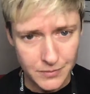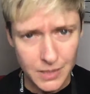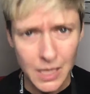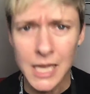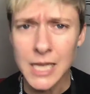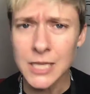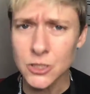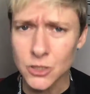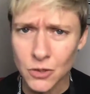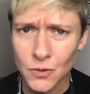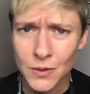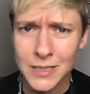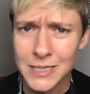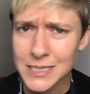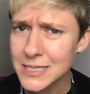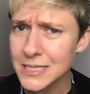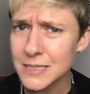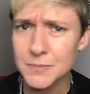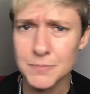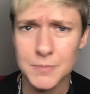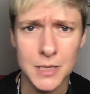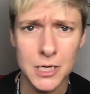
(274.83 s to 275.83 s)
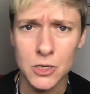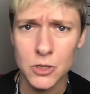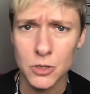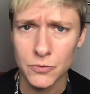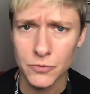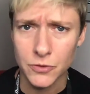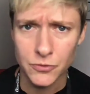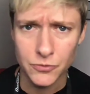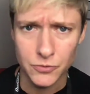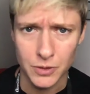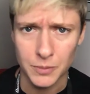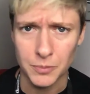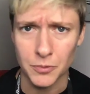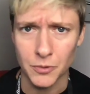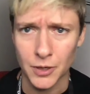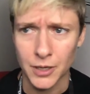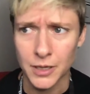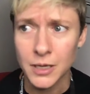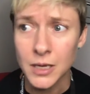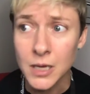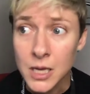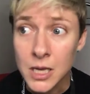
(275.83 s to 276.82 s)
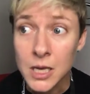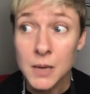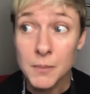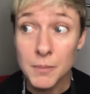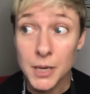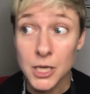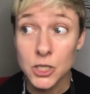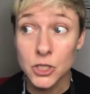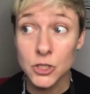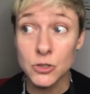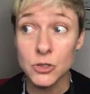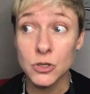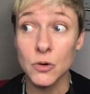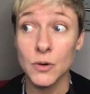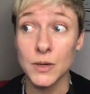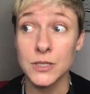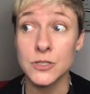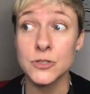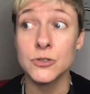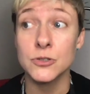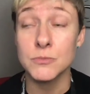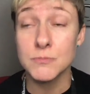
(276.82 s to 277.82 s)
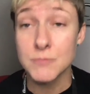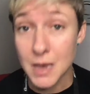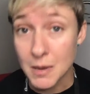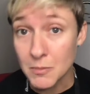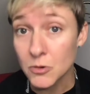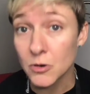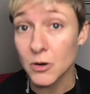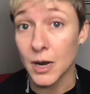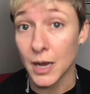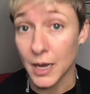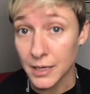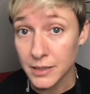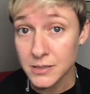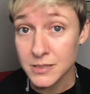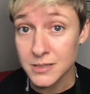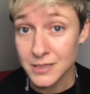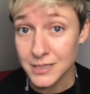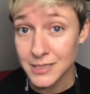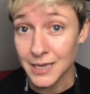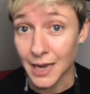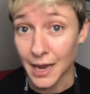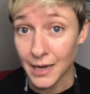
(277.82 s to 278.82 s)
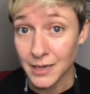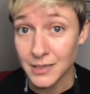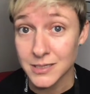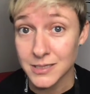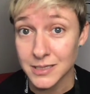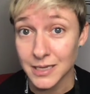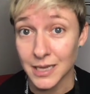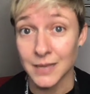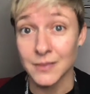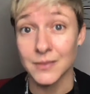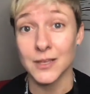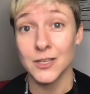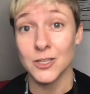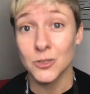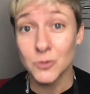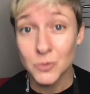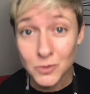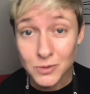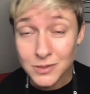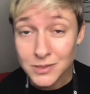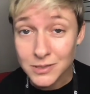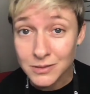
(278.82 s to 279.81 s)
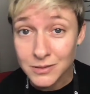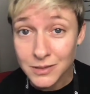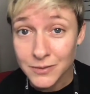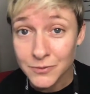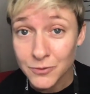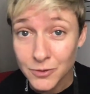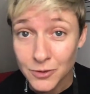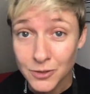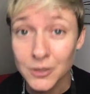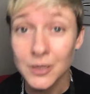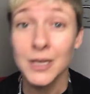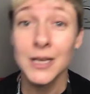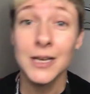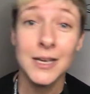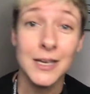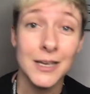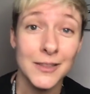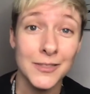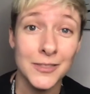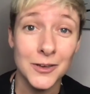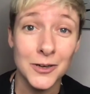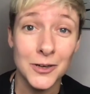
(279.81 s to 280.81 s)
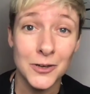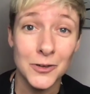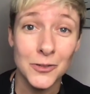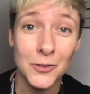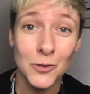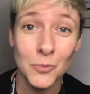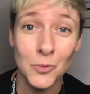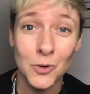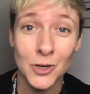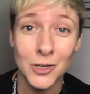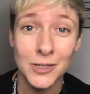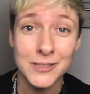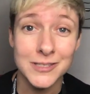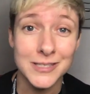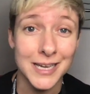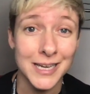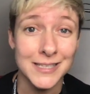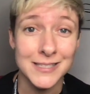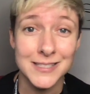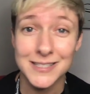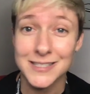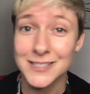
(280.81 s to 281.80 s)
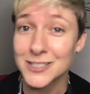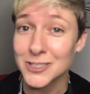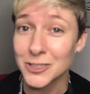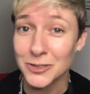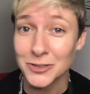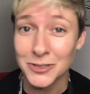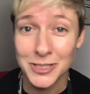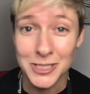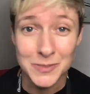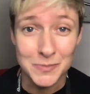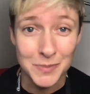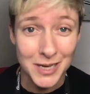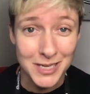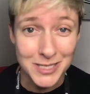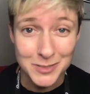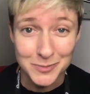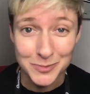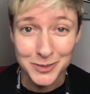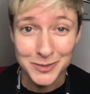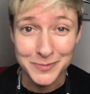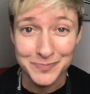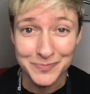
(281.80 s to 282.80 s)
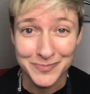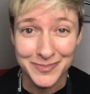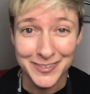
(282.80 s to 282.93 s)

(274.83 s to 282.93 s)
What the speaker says: And you're going to submit it over Flipgrid, but you're going to memorize the text and then you will deliver the words as sincerely as possible.